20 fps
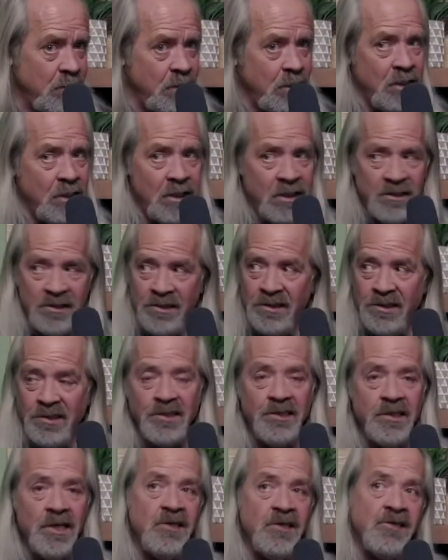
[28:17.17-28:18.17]
Is
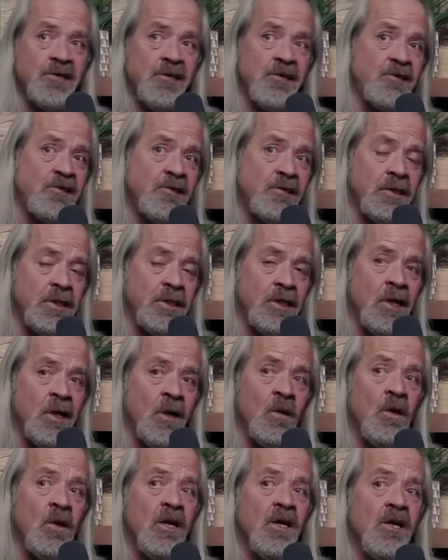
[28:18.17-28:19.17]
this,
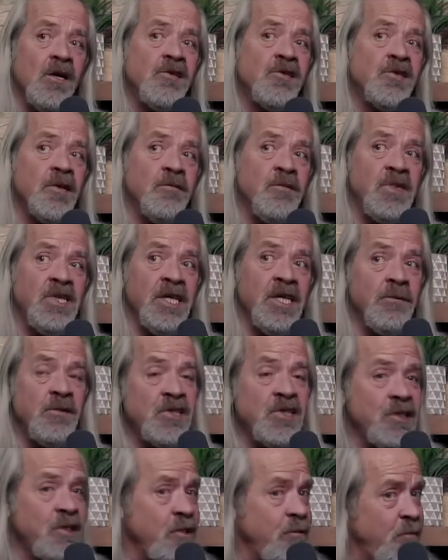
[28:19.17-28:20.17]
some
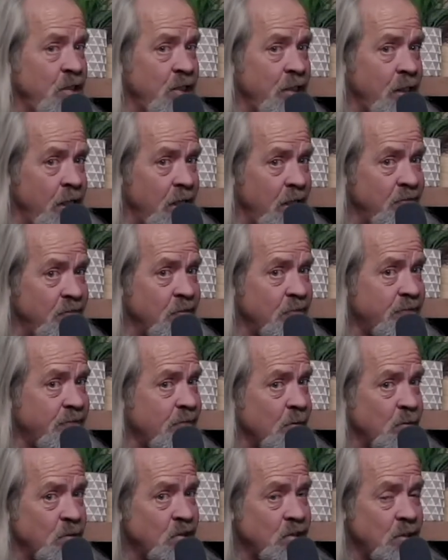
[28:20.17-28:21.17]
deep-seated behavior
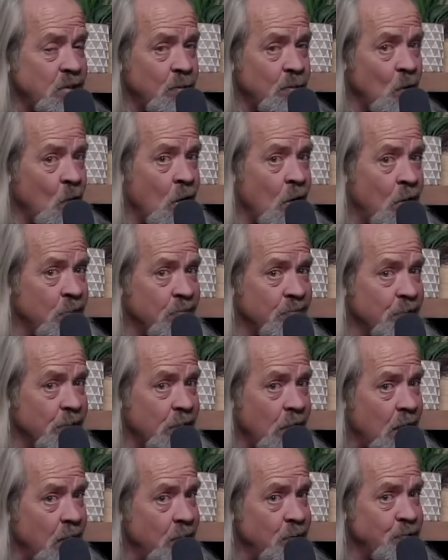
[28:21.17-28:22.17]
from some
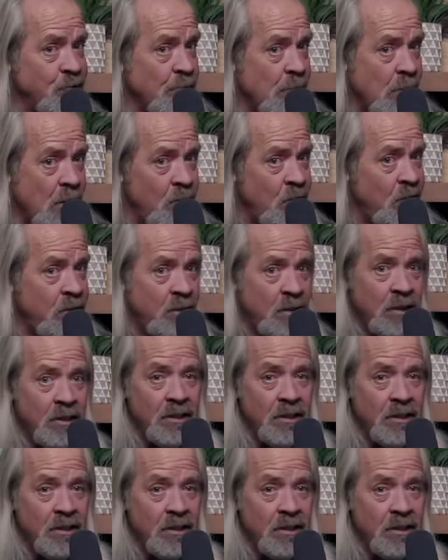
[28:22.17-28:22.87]
long-forgotten trauma